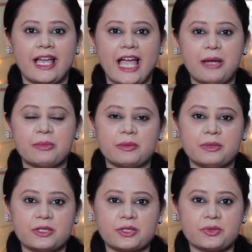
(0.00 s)
I'm able
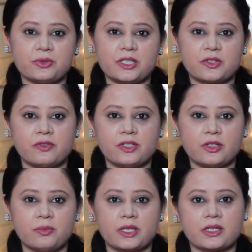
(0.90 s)
to shoot this
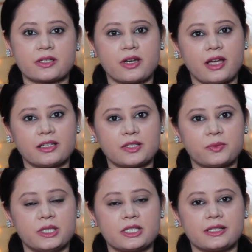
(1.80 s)
video because Rayaan is
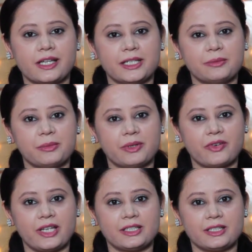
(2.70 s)
with his nanny mama
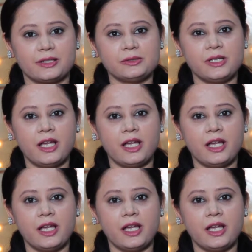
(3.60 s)
right now.